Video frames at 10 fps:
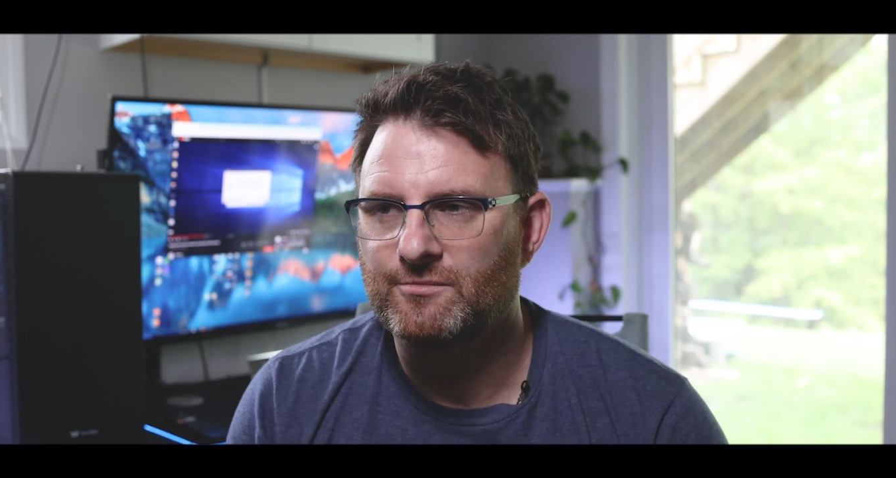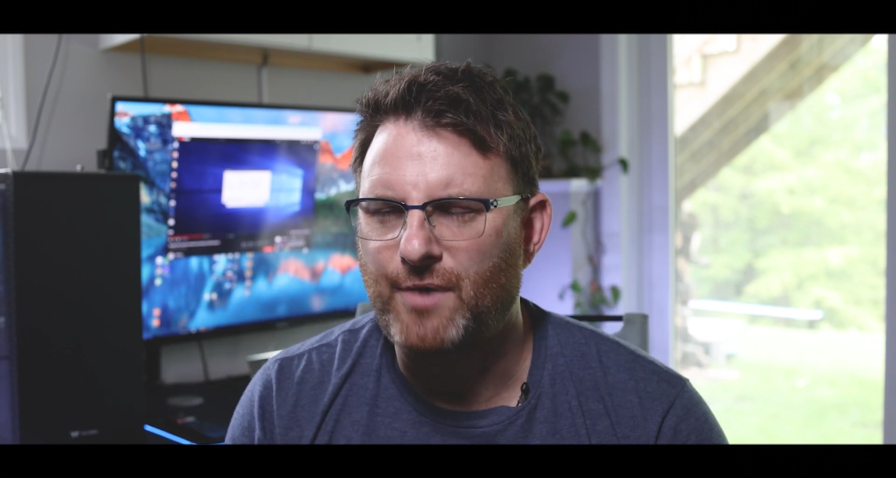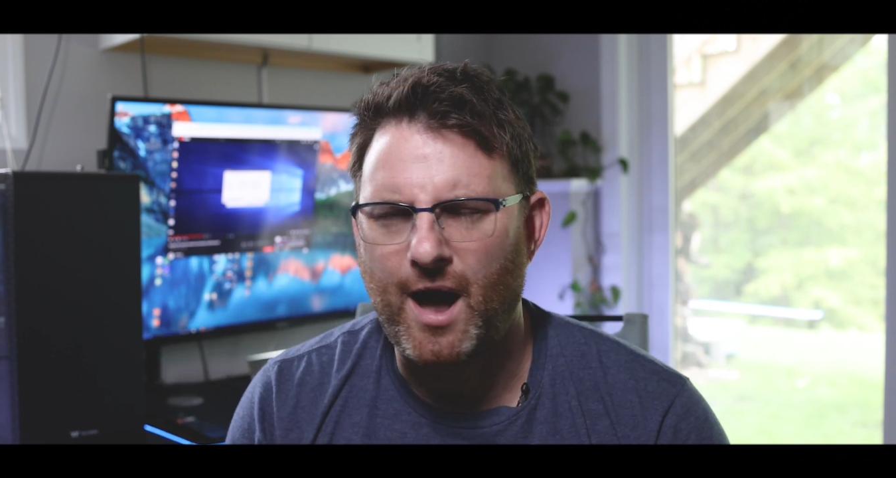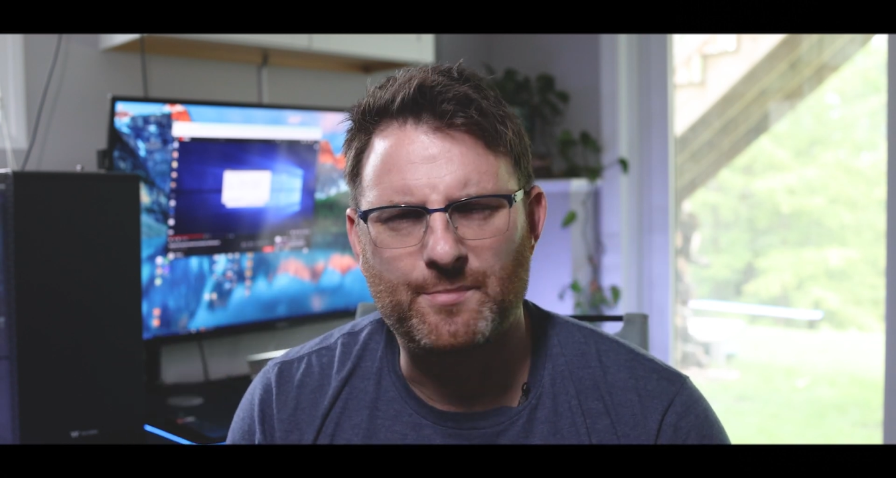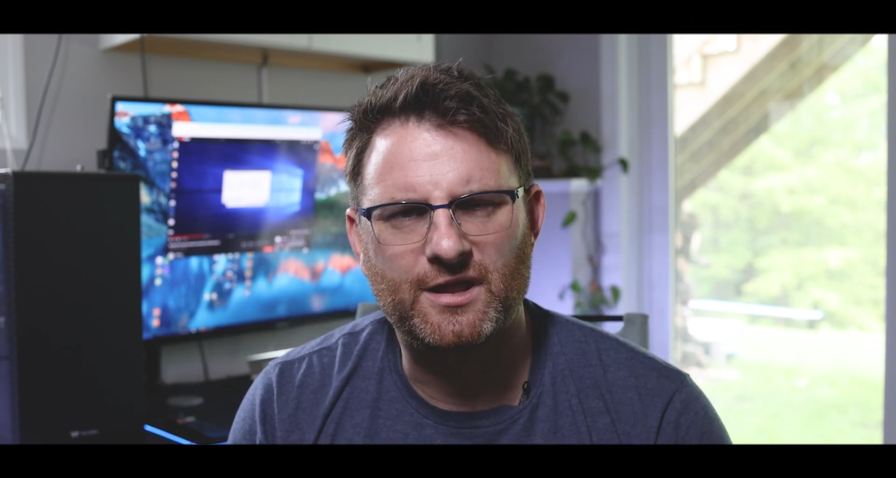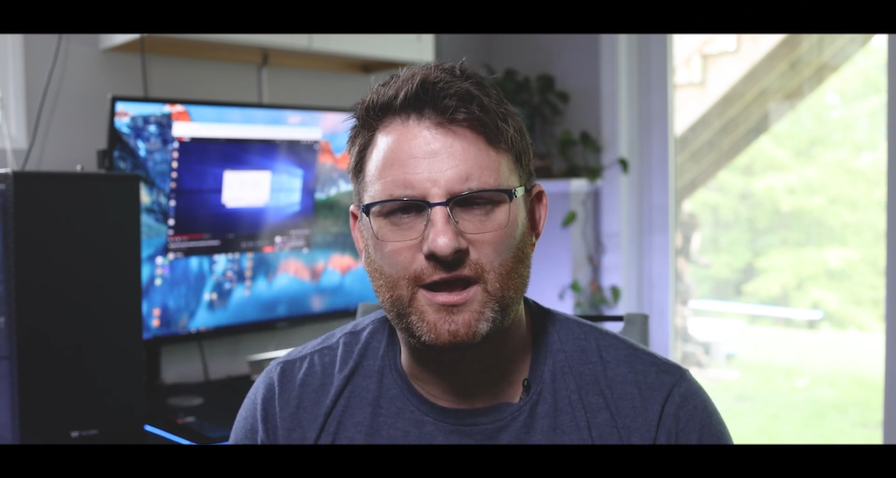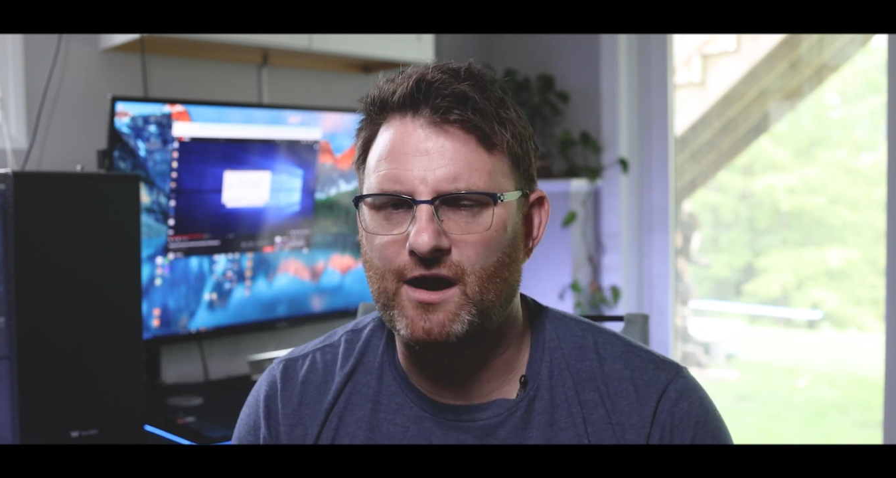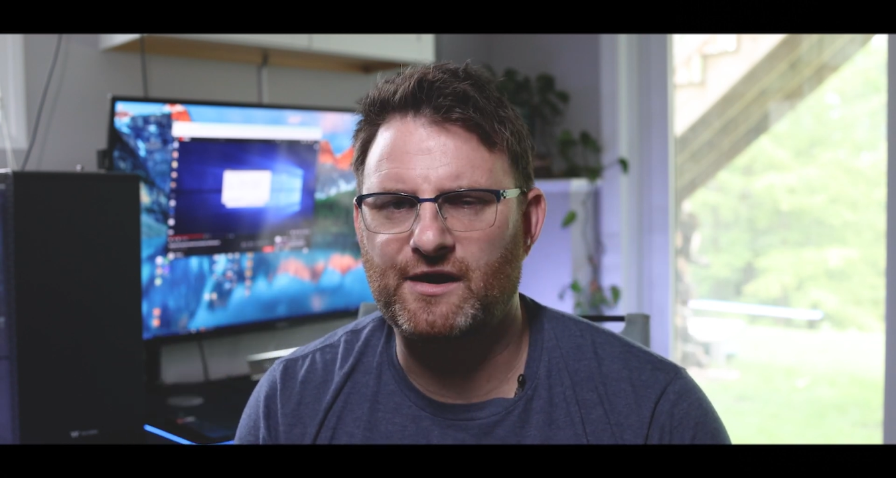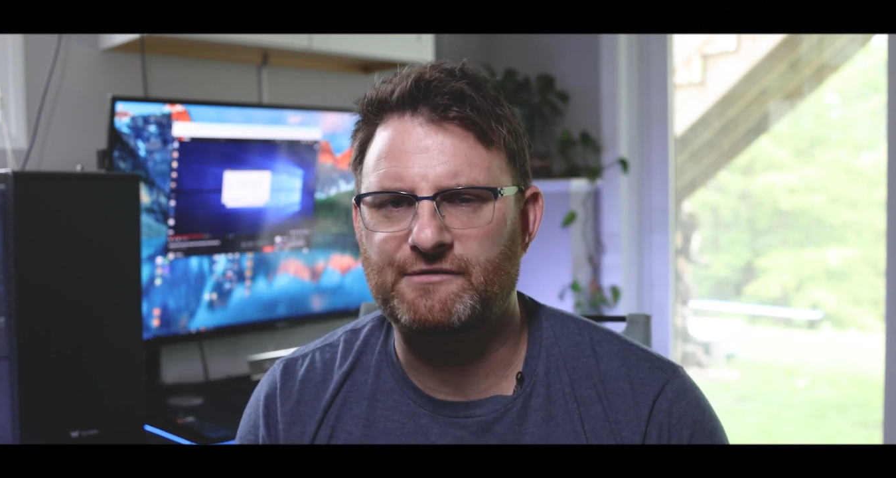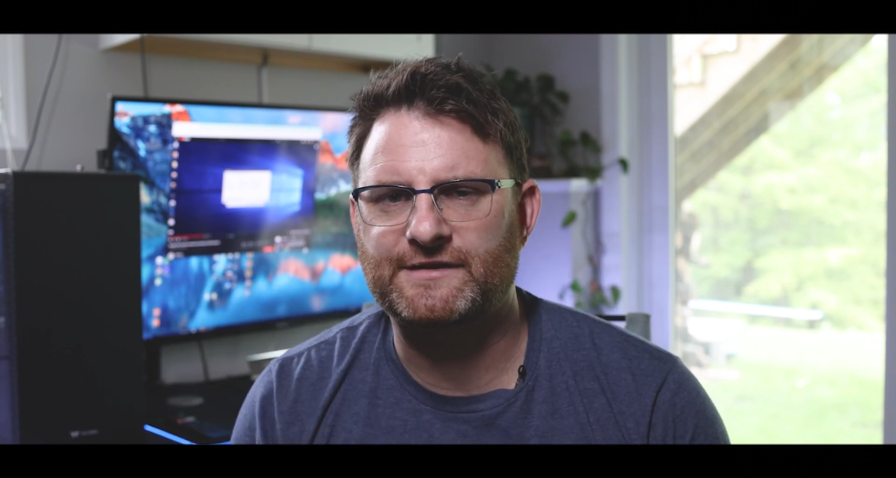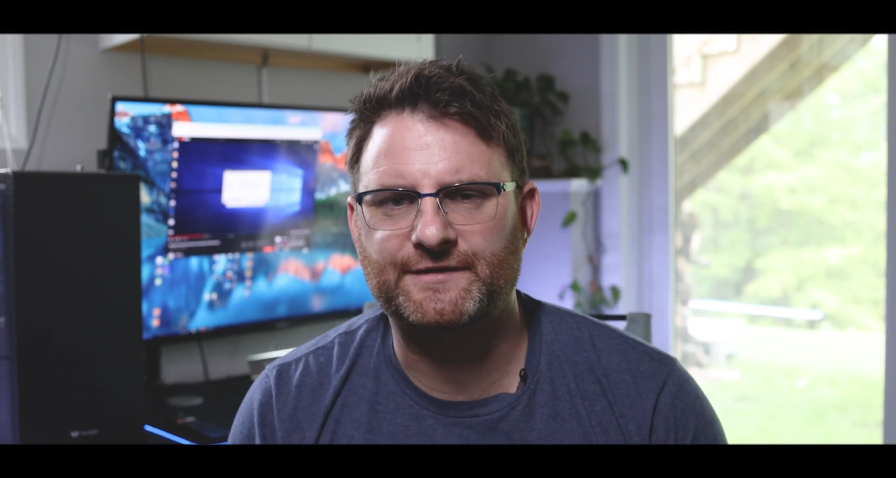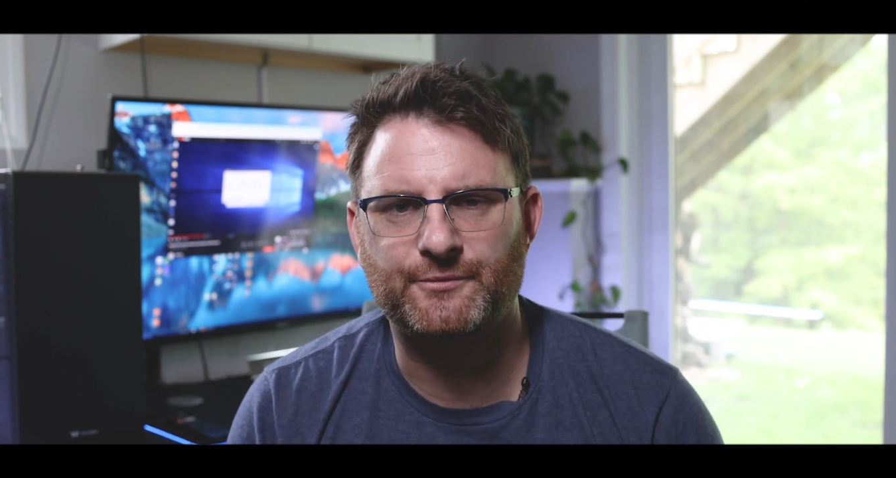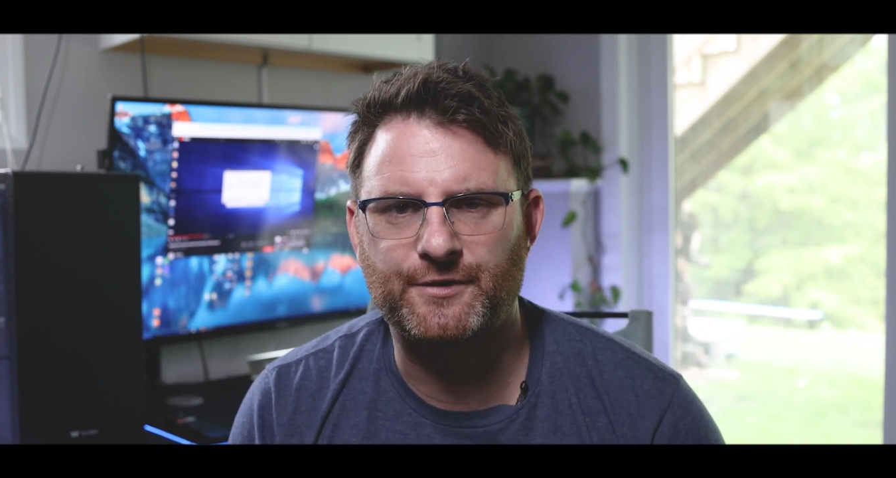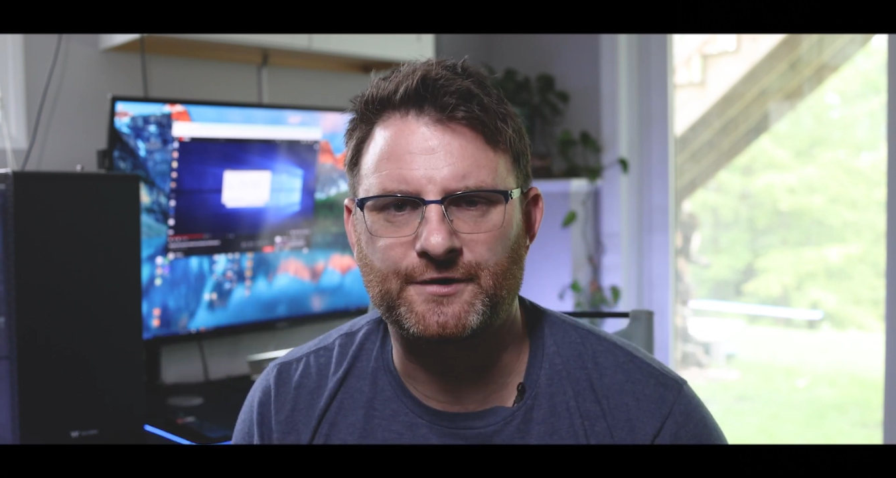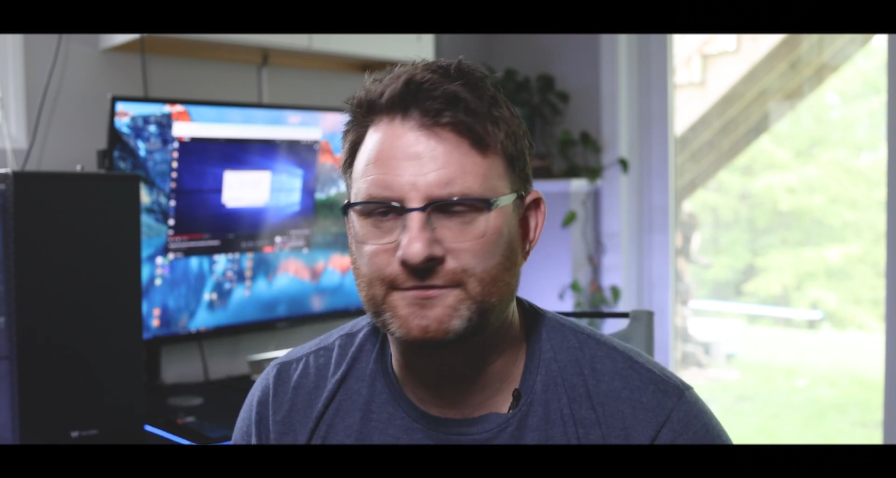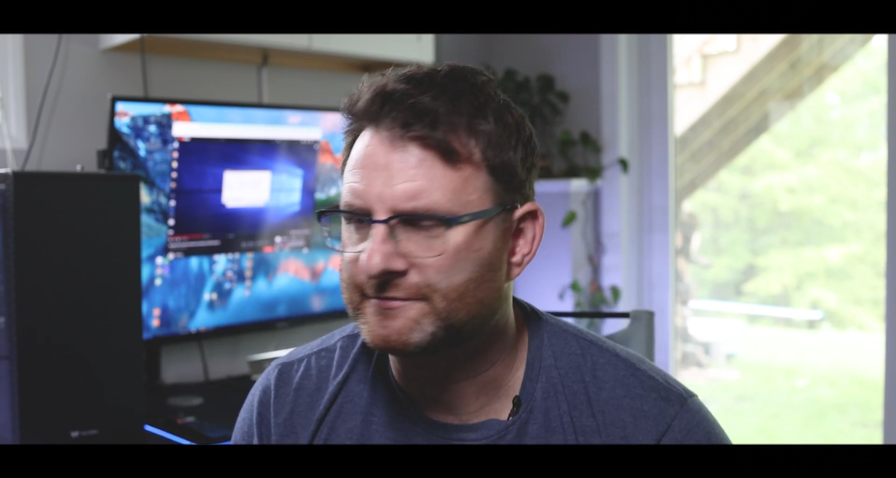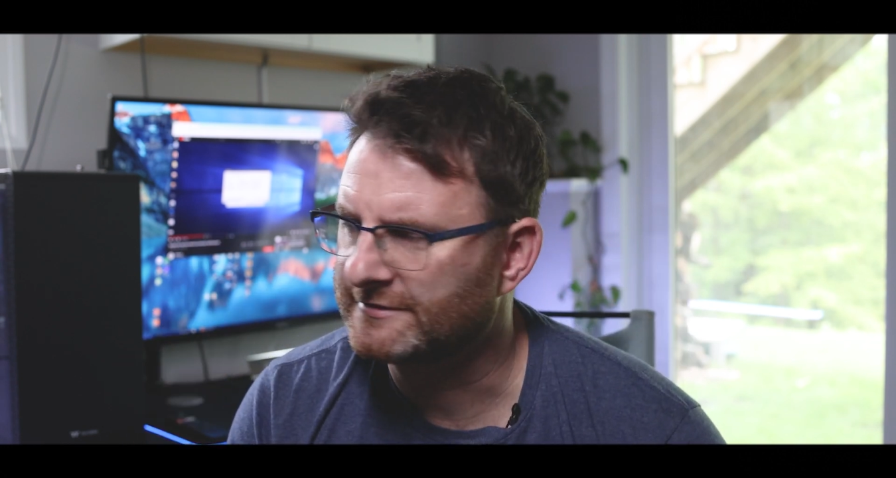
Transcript: Poppily? I don't even think that's a word.